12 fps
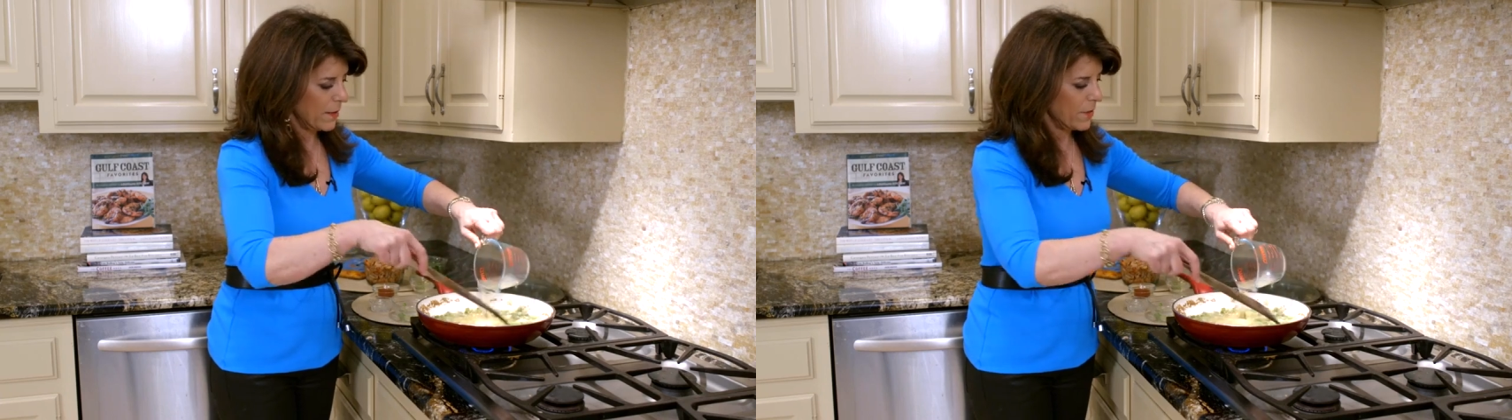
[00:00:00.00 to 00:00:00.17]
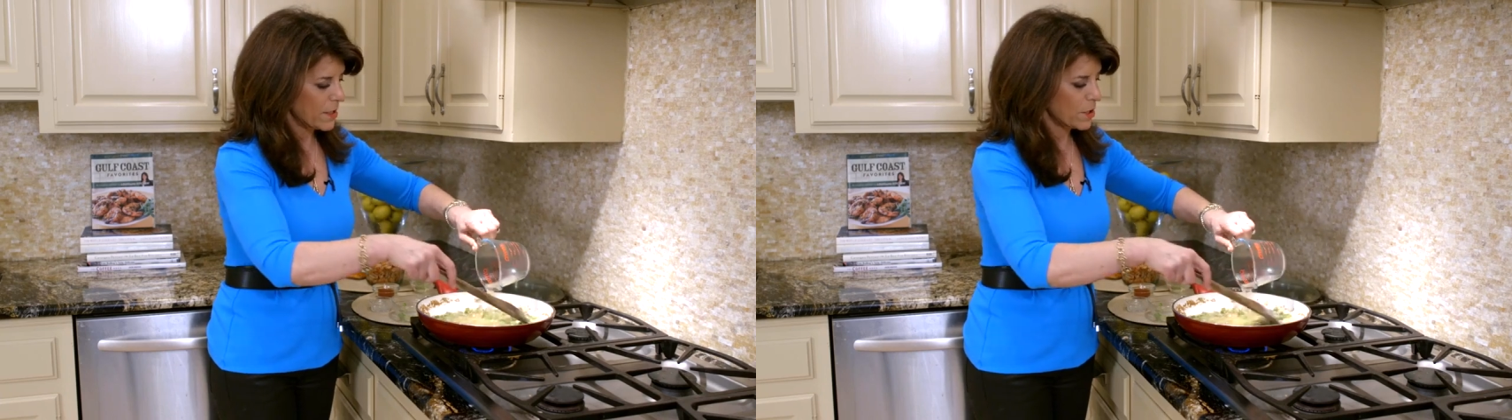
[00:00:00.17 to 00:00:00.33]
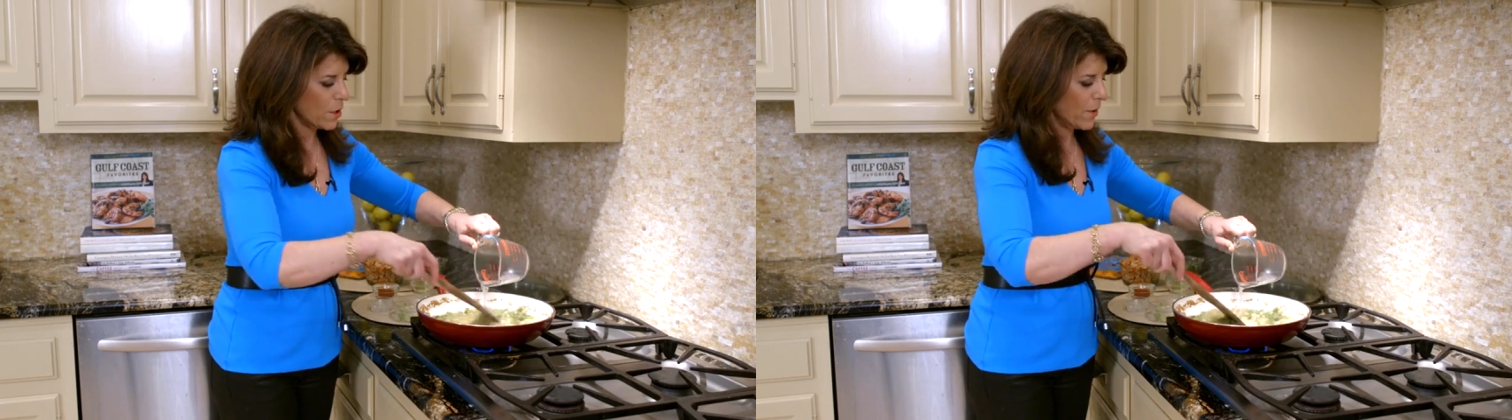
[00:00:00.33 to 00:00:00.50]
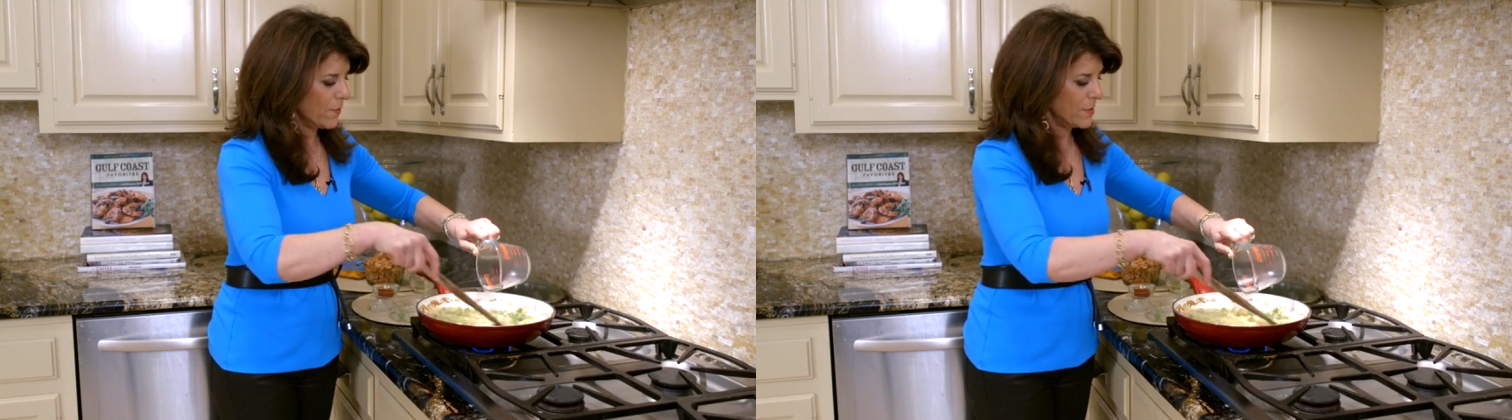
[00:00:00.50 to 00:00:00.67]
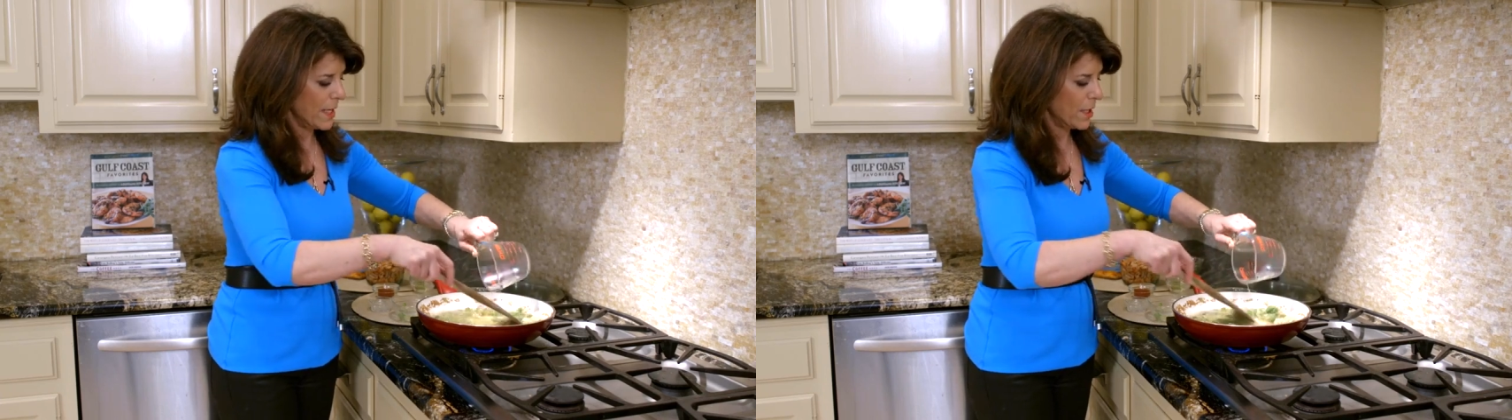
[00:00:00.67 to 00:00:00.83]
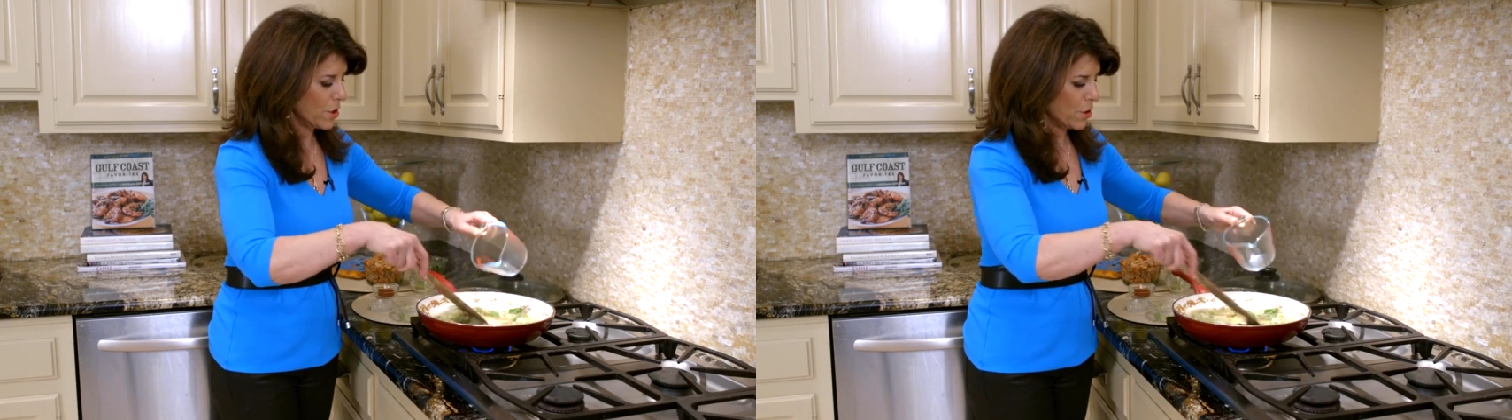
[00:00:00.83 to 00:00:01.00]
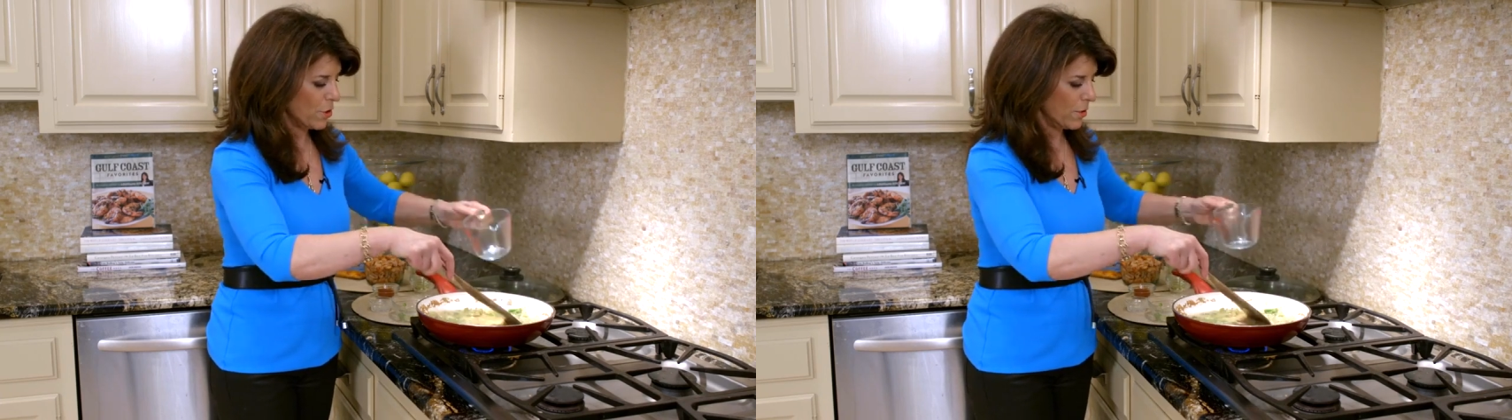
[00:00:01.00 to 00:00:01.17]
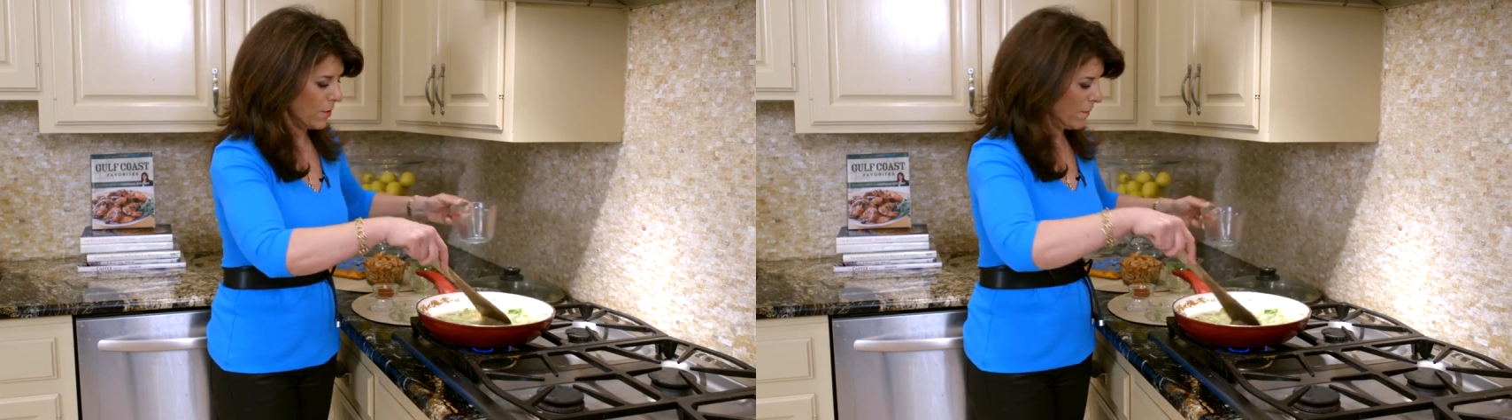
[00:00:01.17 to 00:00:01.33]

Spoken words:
And this serves as your